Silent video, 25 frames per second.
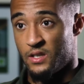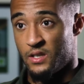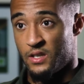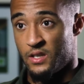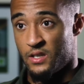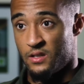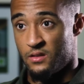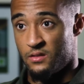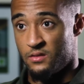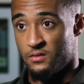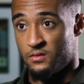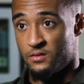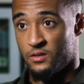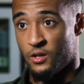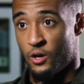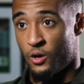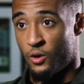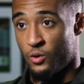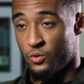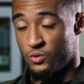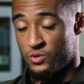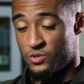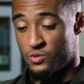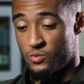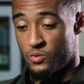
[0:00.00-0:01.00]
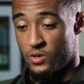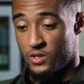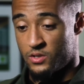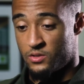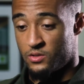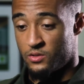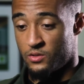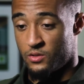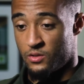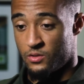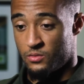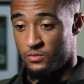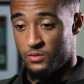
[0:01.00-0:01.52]
in the whole squad, you
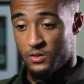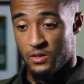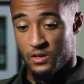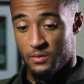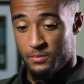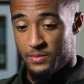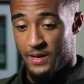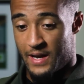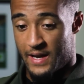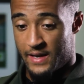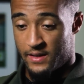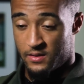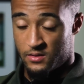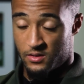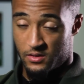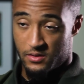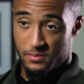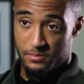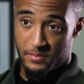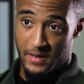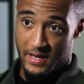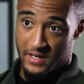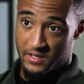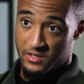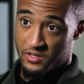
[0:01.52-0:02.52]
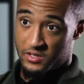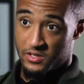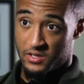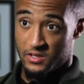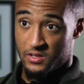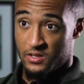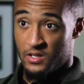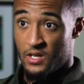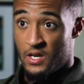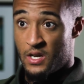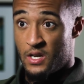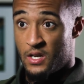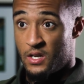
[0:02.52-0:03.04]
know, we've got players on the bench and
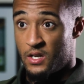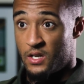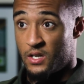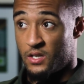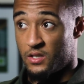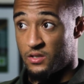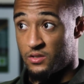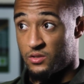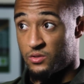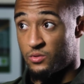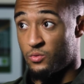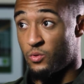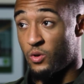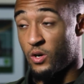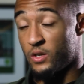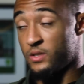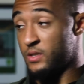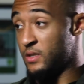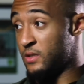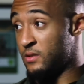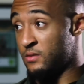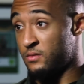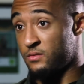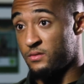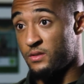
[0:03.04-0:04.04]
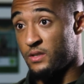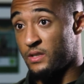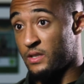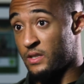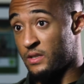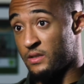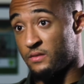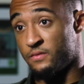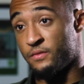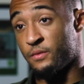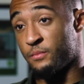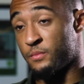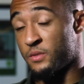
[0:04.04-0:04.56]
in the squad and
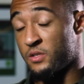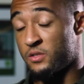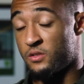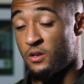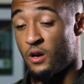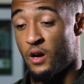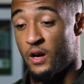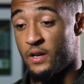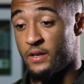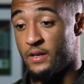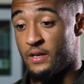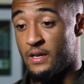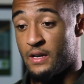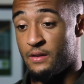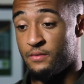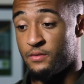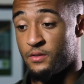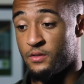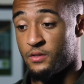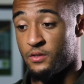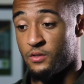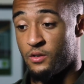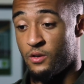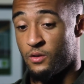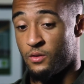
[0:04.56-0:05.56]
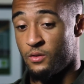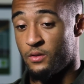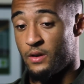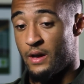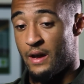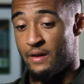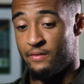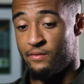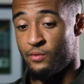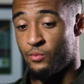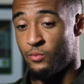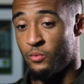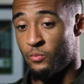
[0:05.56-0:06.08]
from the starting 11, you know,
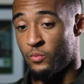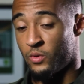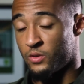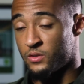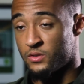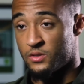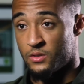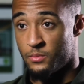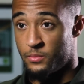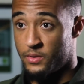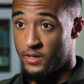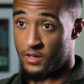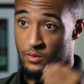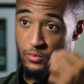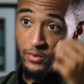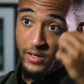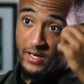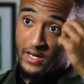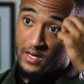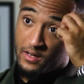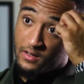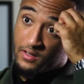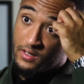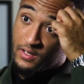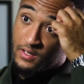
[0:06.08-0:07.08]
everyone wants to be a winner.